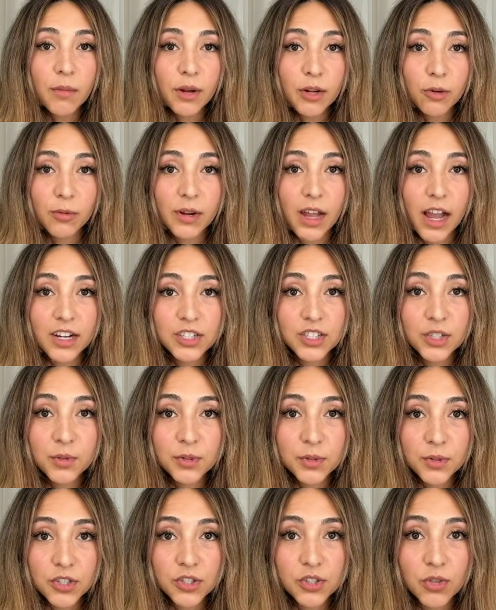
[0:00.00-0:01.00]
how my reaction
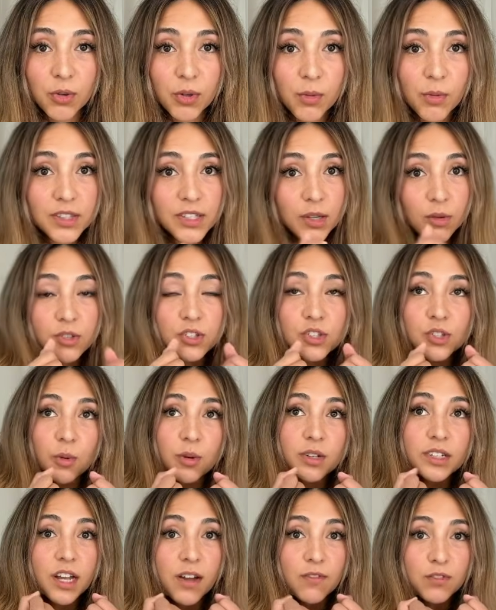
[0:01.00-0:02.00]
was with the Sony ones? I was
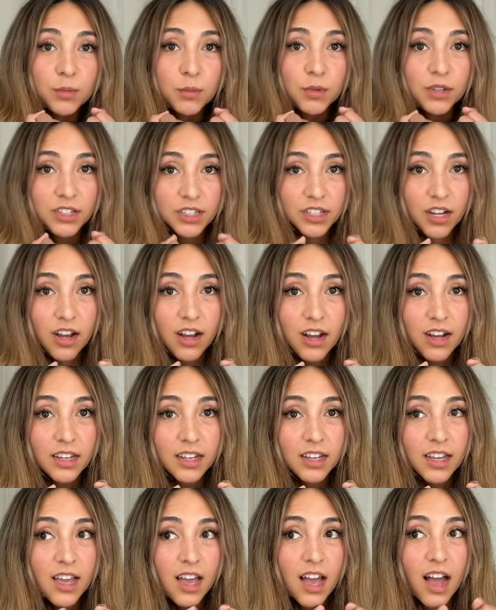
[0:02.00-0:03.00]
so uncomfortable to
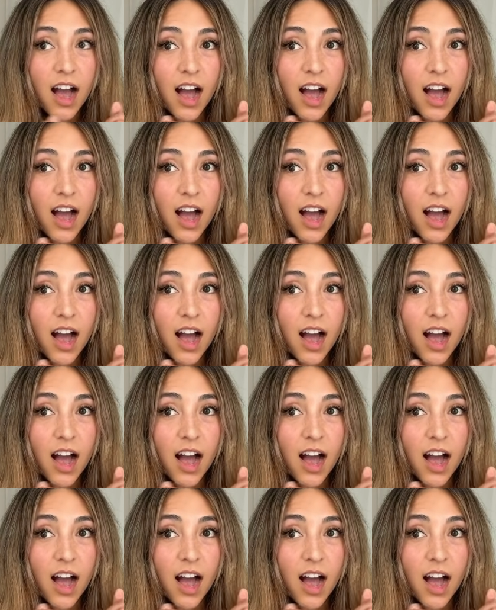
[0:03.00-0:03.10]
talk.